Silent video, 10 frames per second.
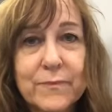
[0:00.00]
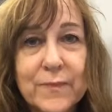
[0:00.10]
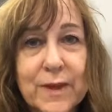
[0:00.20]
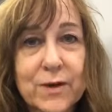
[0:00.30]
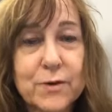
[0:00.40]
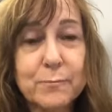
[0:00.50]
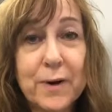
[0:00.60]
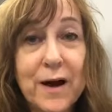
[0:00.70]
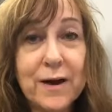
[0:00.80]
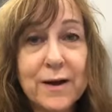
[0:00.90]

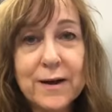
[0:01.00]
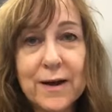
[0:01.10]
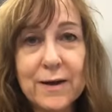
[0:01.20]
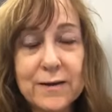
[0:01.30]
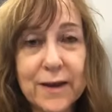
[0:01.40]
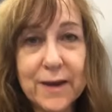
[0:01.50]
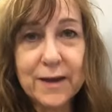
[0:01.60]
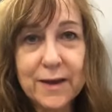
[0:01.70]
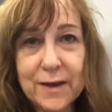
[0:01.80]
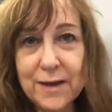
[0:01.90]
goodbye
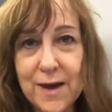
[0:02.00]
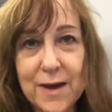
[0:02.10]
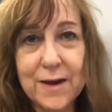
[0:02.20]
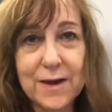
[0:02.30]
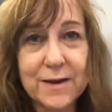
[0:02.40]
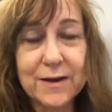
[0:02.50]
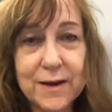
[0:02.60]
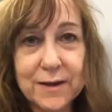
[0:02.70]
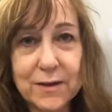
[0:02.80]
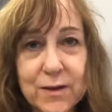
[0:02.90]
LA and
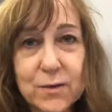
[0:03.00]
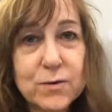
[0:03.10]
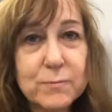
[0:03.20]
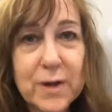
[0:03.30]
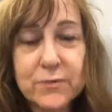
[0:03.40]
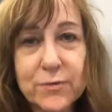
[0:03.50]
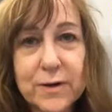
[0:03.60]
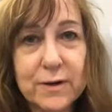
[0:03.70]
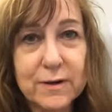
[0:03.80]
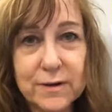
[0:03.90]
hello
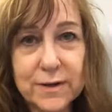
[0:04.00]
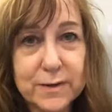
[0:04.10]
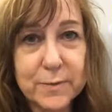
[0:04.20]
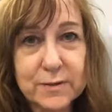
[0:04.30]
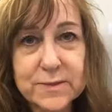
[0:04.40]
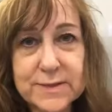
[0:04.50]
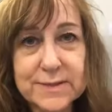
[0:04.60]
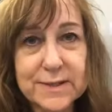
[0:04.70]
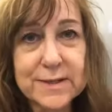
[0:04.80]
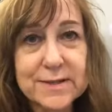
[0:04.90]
Montreal in about
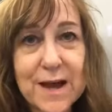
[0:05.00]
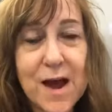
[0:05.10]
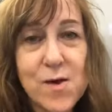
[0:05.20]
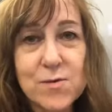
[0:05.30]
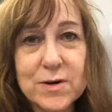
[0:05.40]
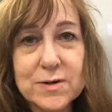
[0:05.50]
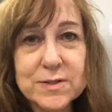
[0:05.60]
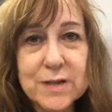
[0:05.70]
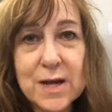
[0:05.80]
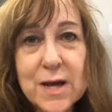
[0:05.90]
six hours.
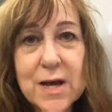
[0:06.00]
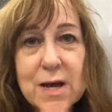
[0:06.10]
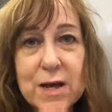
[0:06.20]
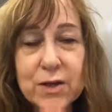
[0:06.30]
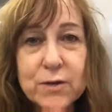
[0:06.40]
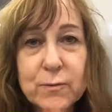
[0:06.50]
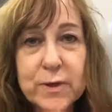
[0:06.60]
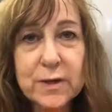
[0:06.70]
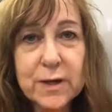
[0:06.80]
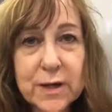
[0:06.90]
You know, when
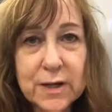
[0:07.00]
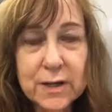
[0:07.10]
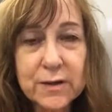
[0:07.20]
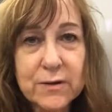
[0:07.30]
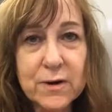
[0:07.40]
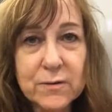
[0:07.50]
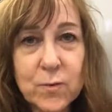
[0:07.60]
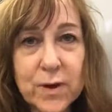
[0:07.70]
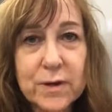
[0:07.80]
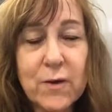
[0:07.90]
you get clear on
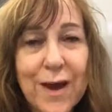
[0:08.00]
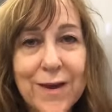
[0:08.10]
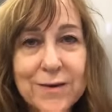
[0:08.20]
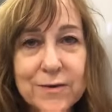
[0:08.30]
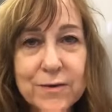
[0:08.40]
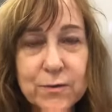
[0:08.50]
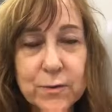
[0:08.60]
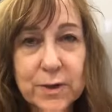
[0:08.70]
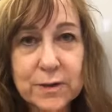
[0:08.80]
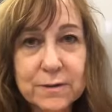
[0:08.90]
what you hate
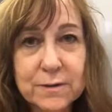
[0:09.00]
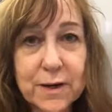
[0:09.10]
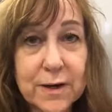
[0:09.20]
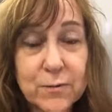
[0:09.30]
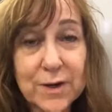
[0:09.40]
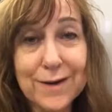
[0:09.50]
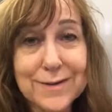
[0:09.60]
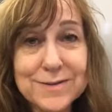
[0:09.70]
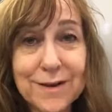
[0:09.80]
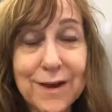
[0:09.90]
doing, and I
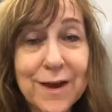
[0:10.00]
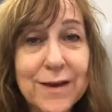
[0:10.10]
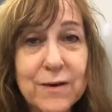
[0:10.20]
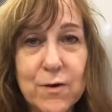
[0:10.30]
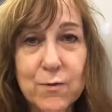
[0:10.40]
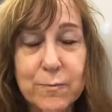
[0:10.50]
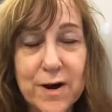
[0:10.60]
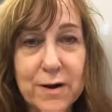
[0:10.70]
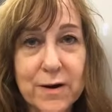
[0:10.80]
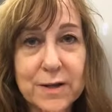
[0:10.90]
realize I hate home
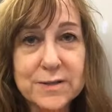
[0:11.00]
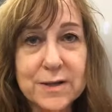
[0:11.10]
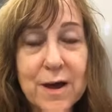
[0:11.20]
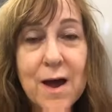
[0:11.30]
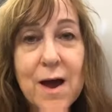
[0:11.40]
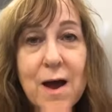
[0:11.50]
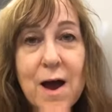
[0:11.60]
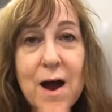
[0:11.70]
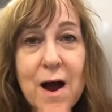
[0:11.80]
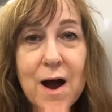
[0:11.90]
parties,
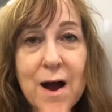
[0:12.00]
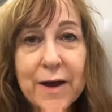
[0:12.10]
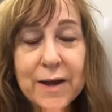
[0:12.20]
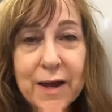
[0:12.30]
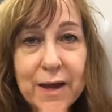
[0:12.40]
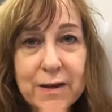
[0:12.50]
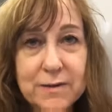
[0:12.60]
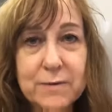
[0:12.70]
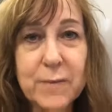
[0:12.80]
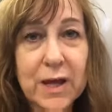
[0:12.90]
I
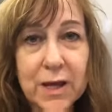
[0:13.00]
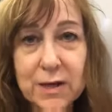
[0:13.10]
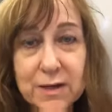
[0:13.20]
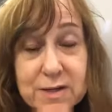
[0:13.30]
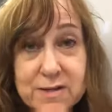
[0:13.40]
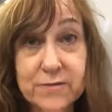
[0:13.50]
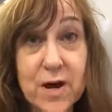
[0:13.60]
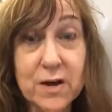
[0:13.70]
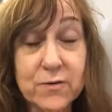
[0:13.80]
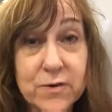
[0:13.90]
hate making a list of
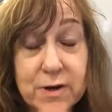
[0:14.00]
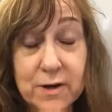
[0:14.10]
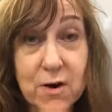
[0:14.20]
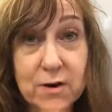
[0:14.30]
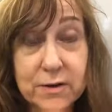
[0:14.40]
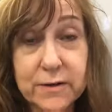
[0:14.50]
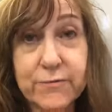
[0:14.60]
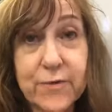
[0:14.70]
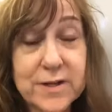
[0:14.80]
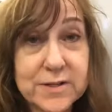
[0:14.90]
100 and calling
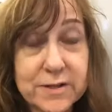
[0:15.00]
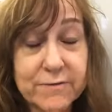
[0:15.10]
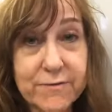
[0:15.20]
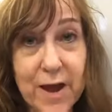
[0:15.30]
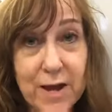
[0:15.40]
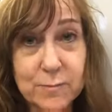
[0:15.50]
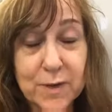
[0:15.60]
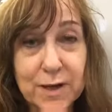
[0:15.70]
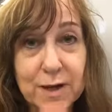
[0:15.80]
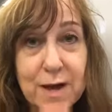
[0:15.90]
friends and family.